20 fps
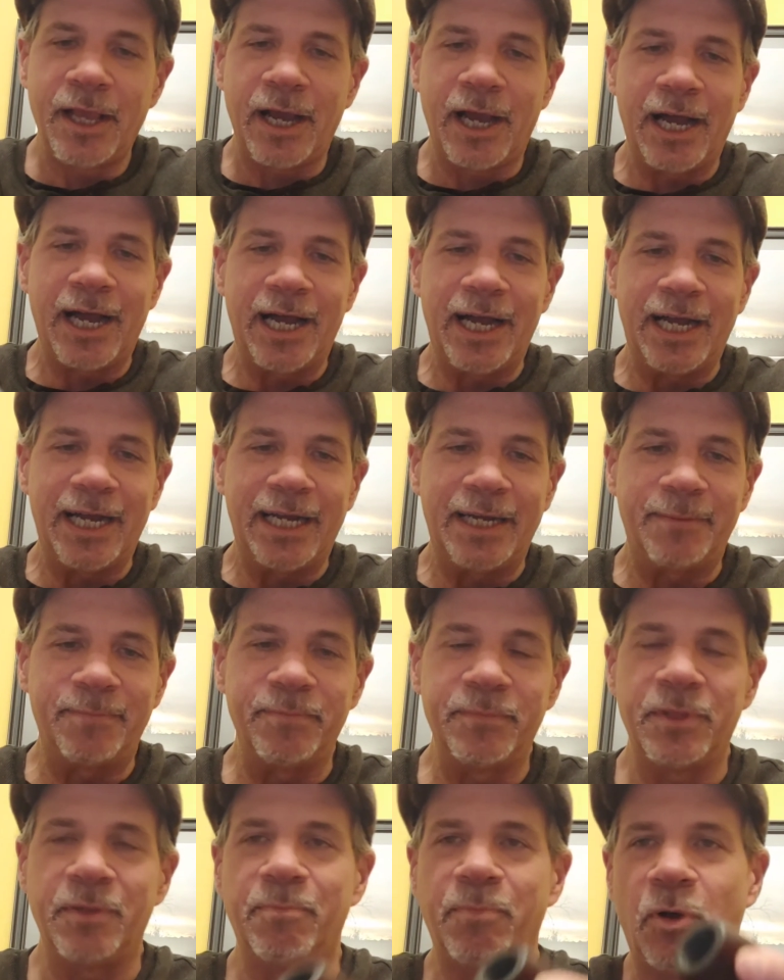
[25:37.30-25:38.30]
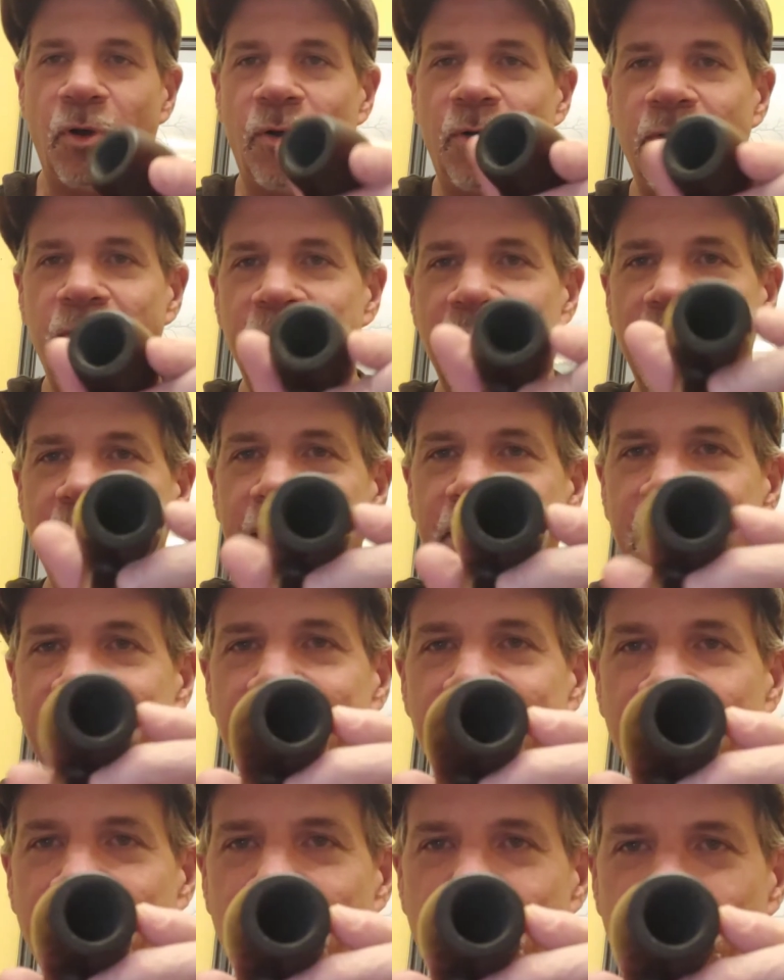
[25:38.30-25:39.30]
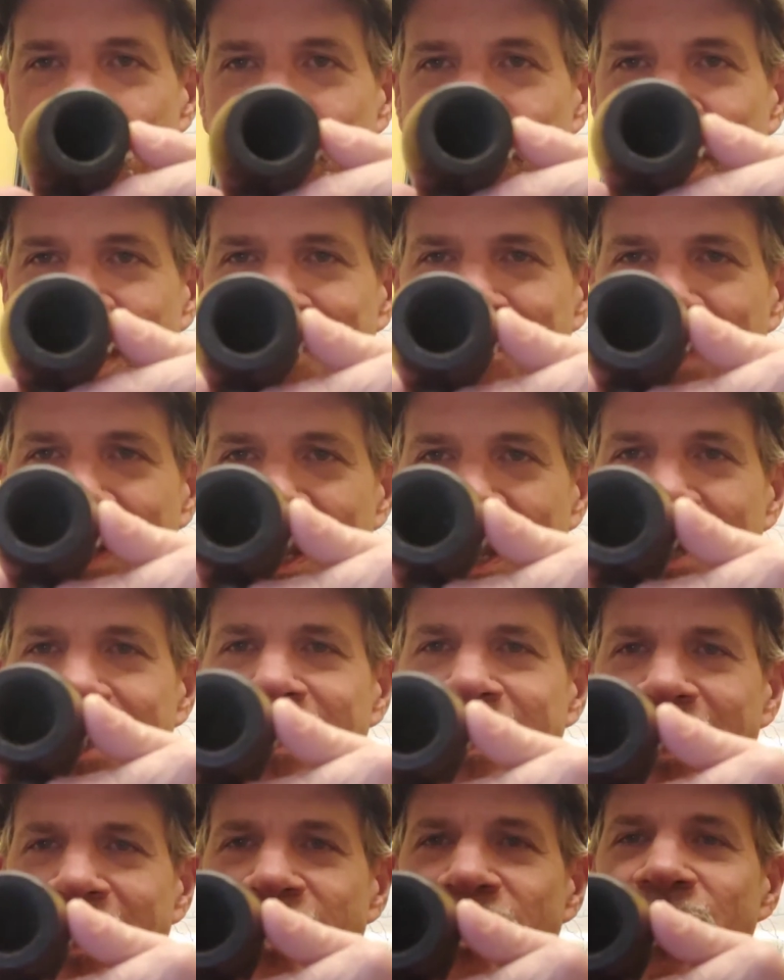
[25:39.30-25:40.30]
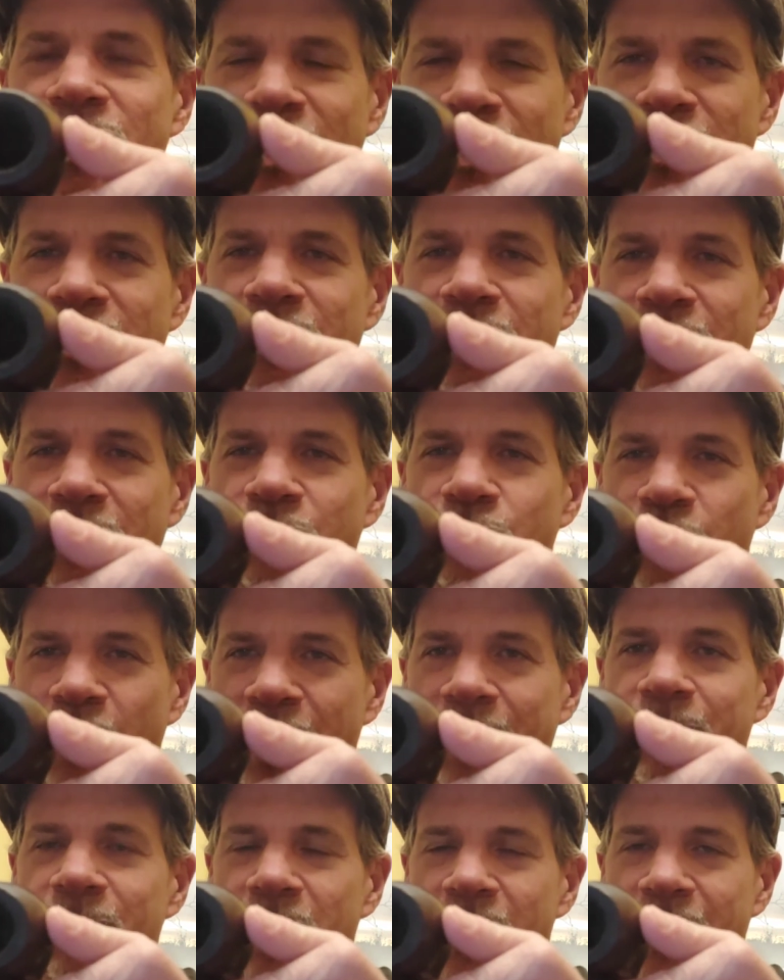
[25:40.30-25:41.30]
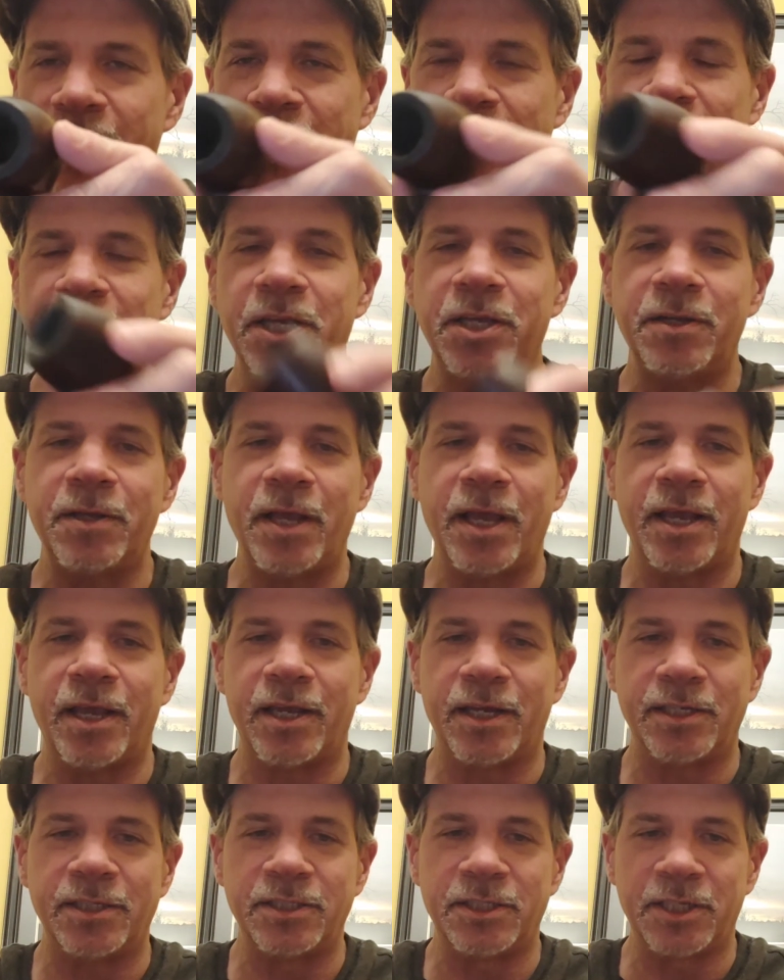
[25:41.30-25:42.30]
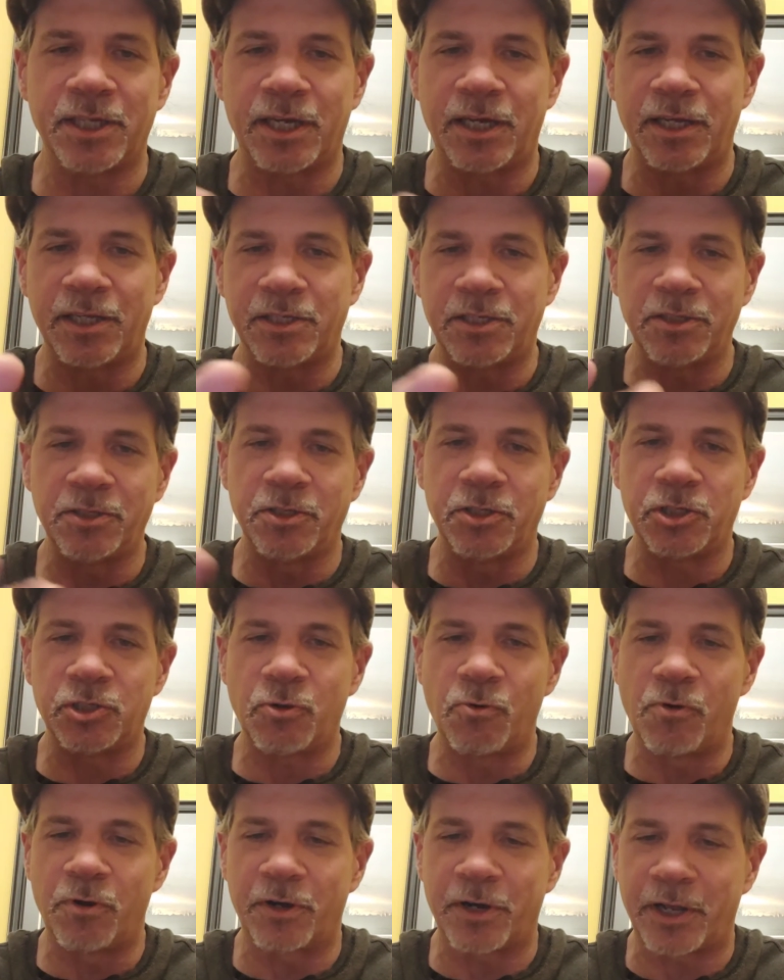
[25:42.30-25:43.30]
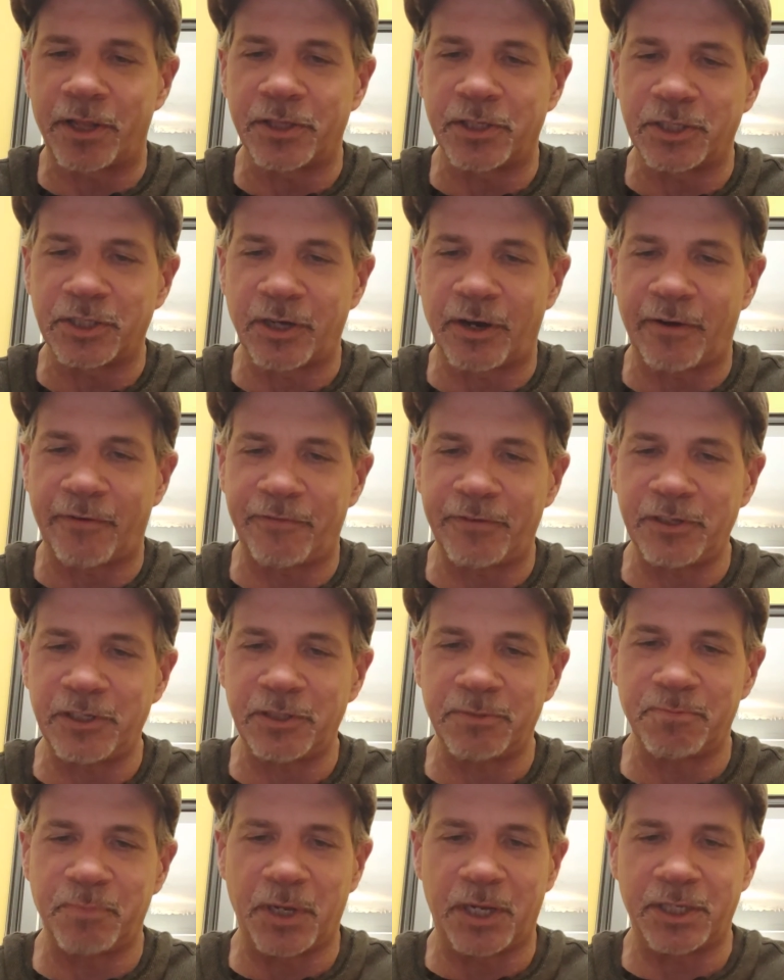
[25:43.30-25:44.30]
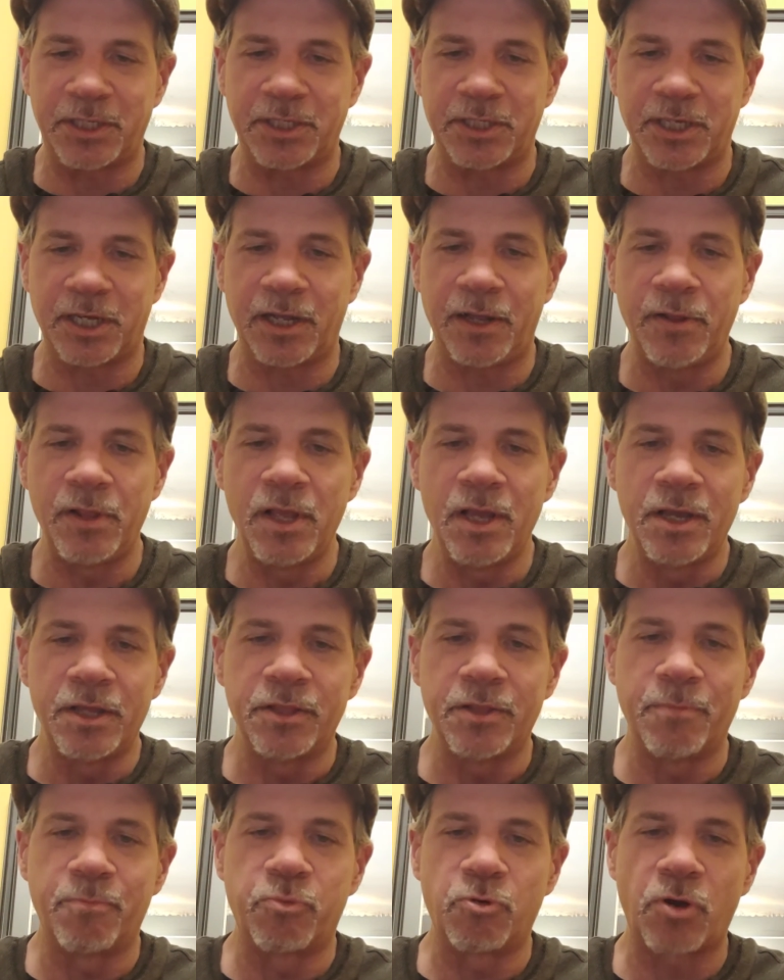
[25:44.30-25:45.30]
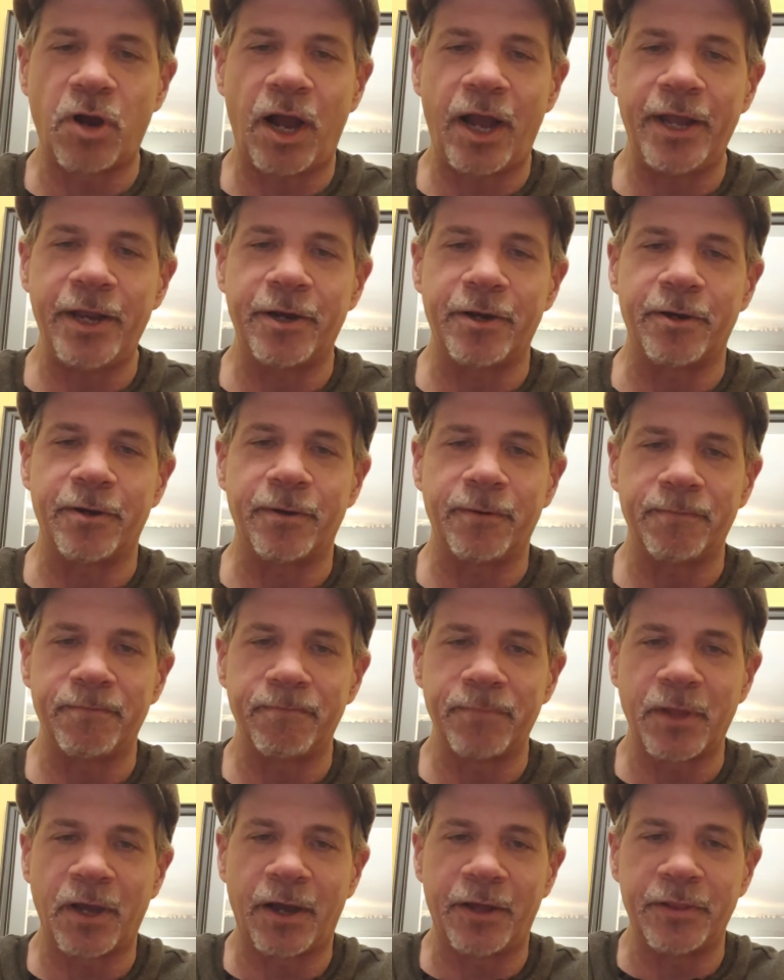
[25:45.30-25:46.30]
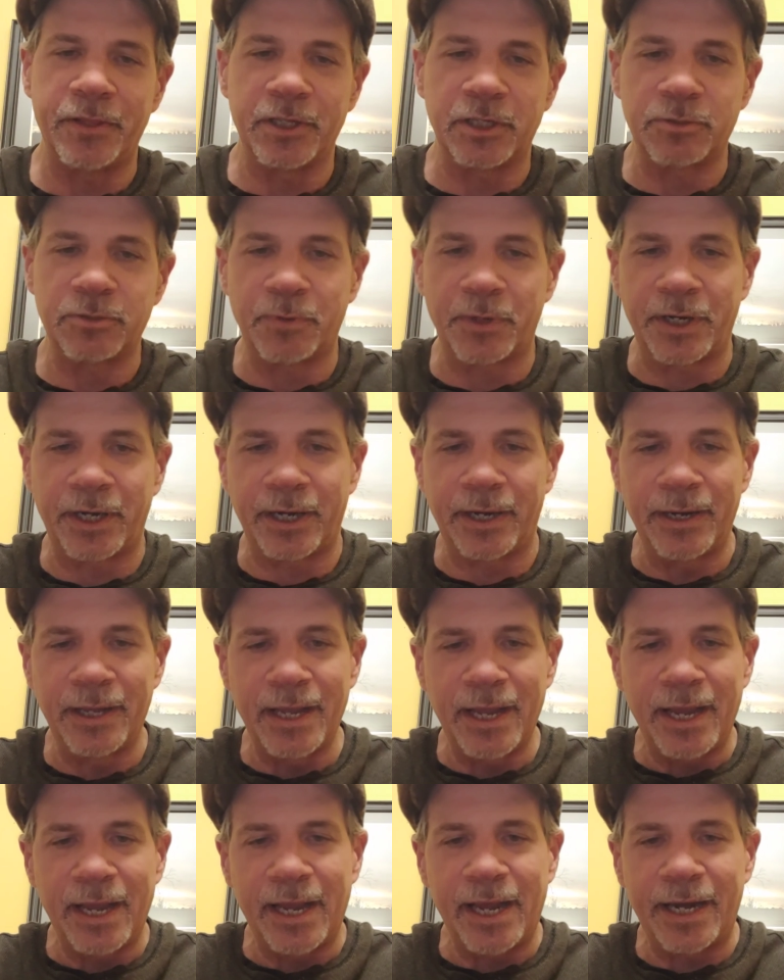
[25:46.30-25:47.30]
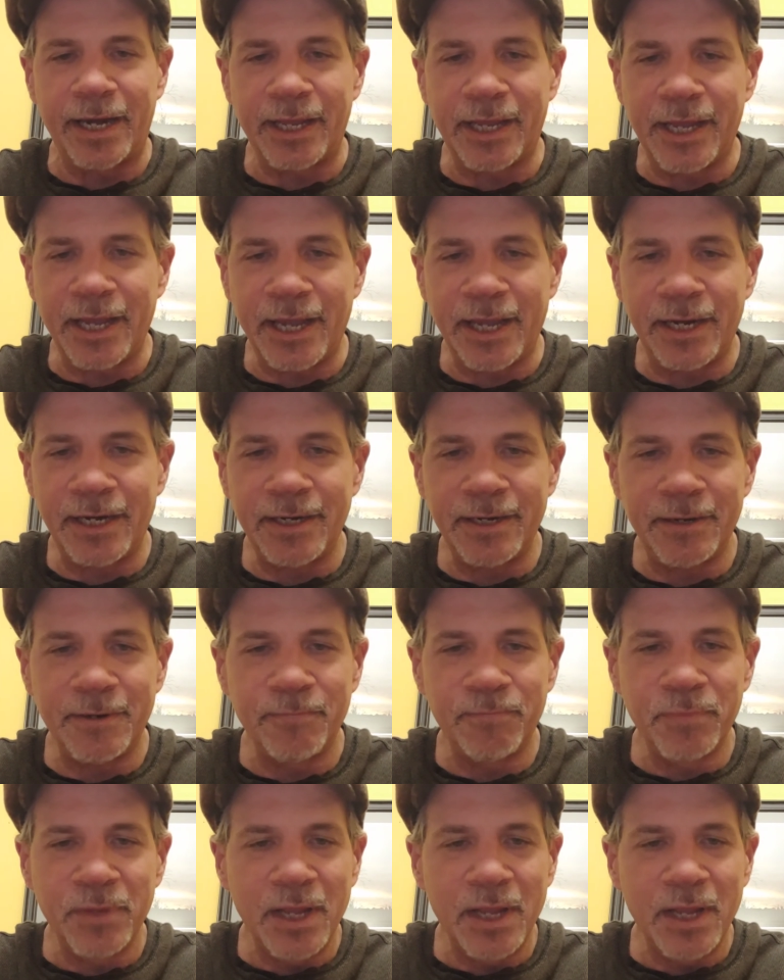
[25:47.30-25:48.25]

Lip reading: The bowl is in good shape. Again, needs just a good ream cleaning, and it's a little scored on the surface. But the briar on this one, and again,